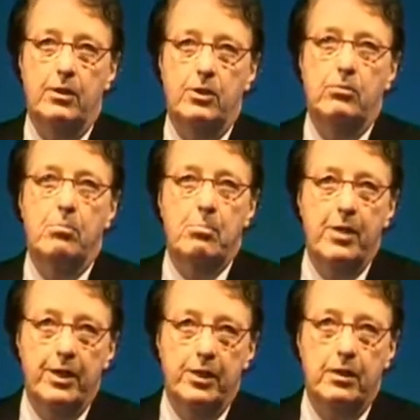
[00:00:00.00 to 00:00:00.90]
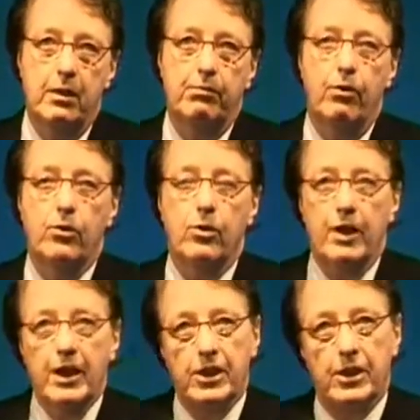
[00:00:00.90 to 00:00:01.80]
you miss focal
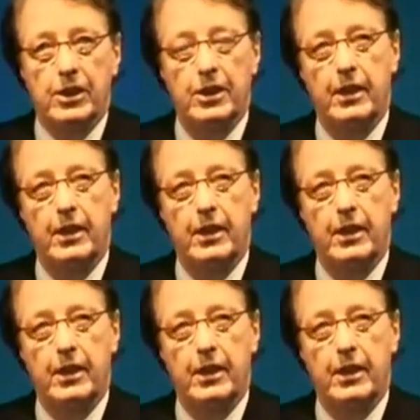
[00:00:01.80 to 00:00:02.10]
lesions,